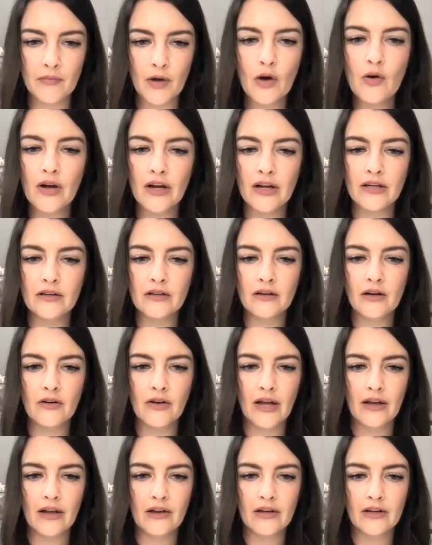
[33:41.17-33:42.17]
Oh, good.
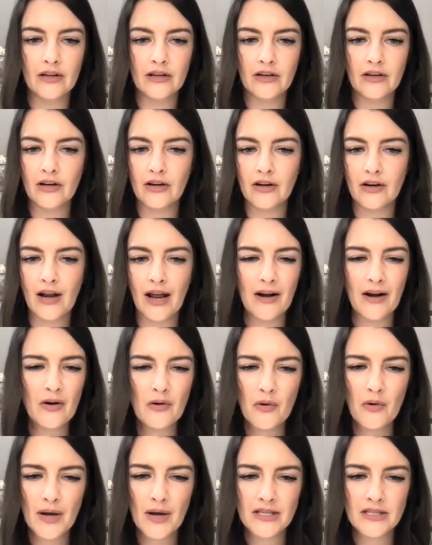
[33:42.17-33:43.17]
Okay, good. I don't
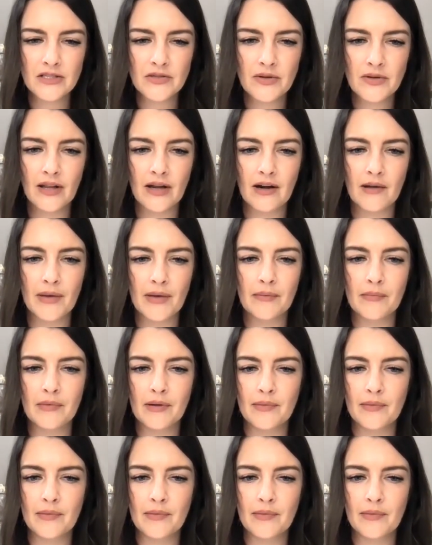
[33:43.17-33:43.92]
know why it's doing that on mine.